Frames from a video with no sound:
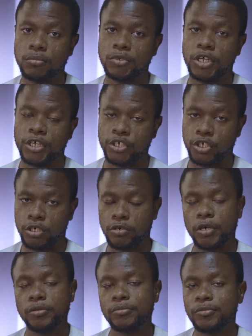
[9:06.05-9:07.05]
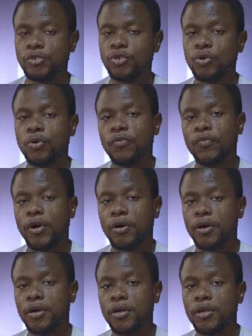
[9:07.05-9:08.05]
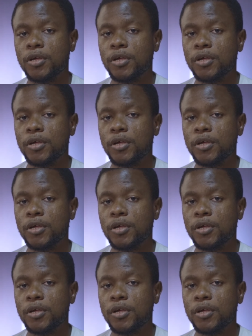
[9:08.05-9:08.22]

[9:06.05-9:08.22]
Nigeria and all of our